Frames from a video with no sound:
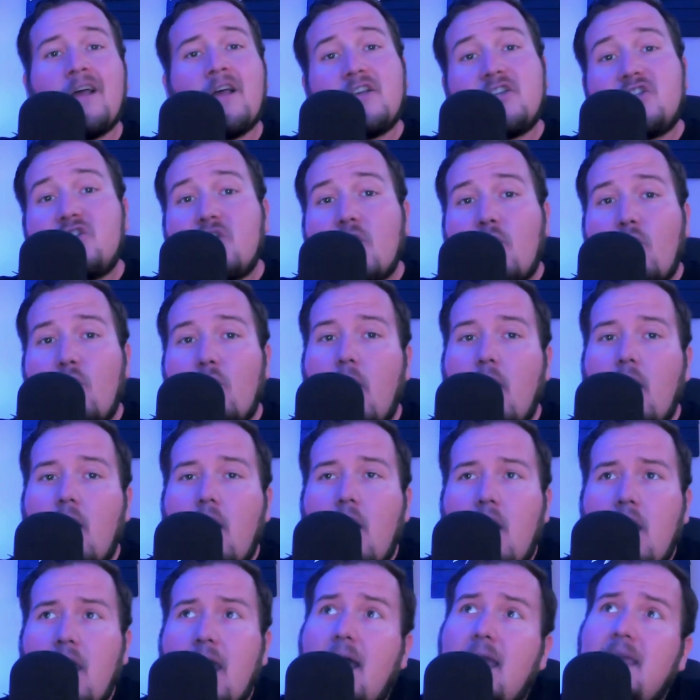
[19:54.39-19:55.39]
So
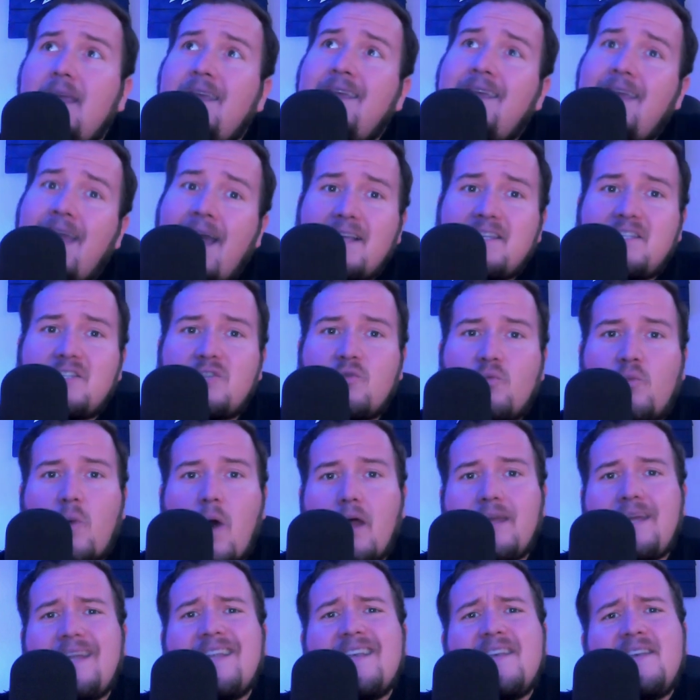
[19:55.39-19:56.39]
Yes, while
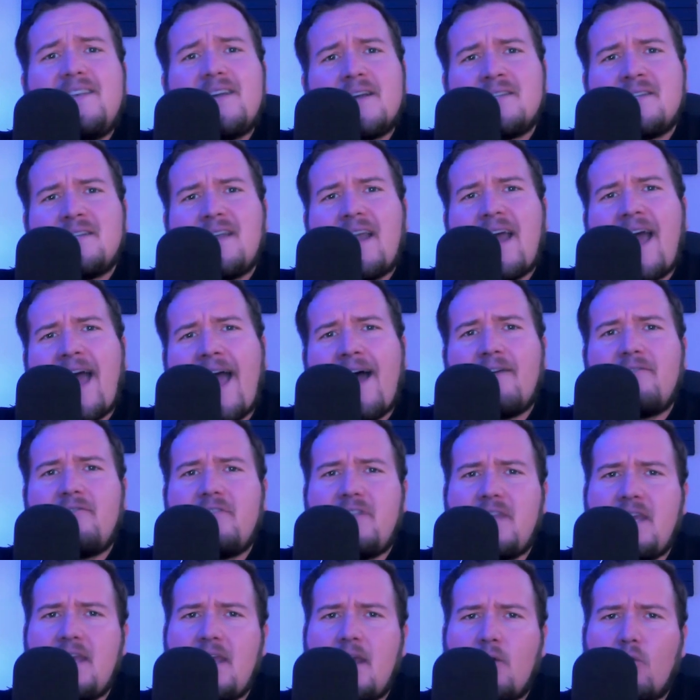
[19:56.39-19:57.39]
he doesn't have
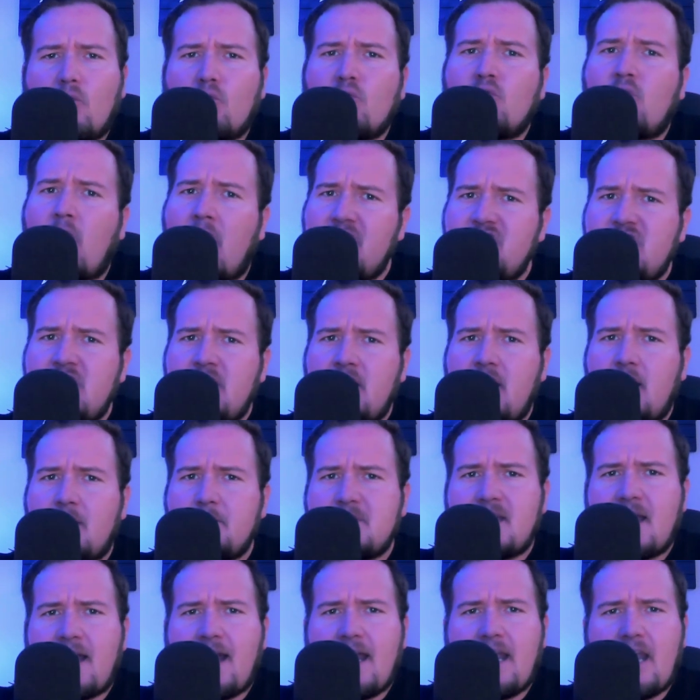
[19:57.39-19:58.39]
the rushing
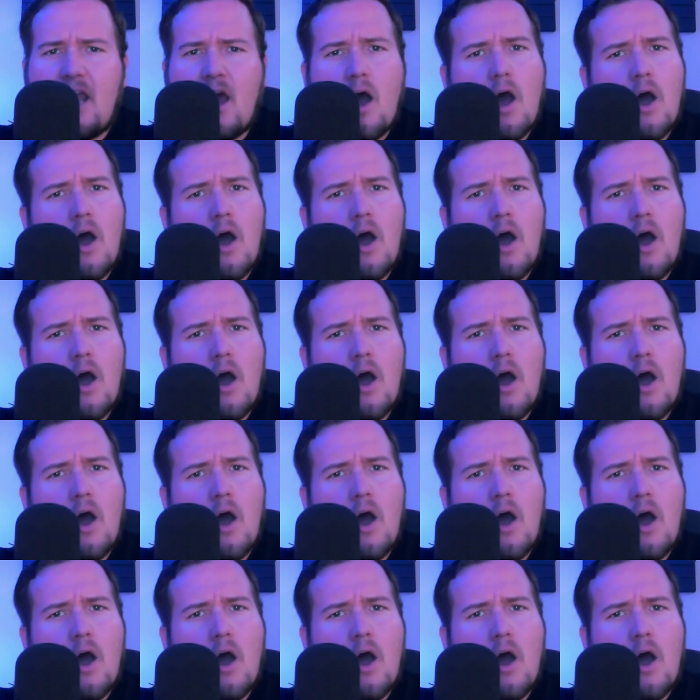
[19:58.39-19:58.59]
upside